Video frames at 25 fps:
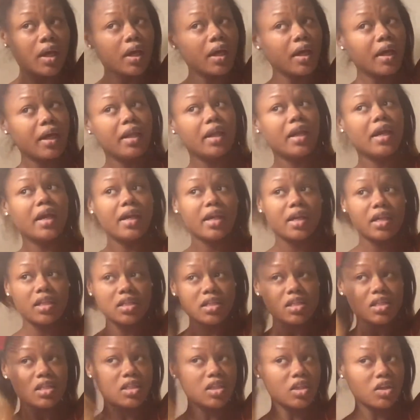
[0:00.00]
and I can
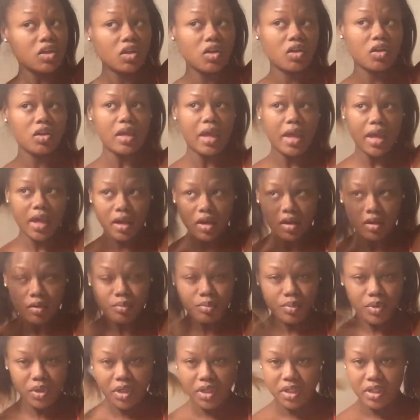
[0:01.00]
still like
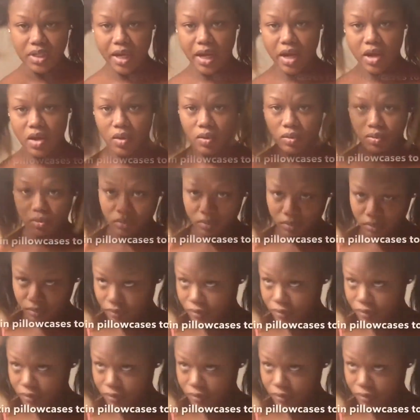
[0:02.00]
put it down.